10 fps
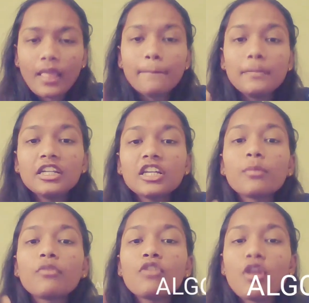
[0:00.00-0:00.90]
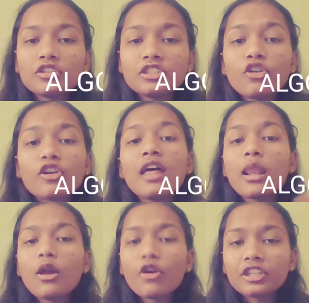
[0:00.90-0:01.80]
or an
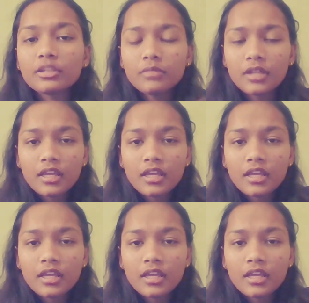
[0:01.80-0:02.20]
algorithm.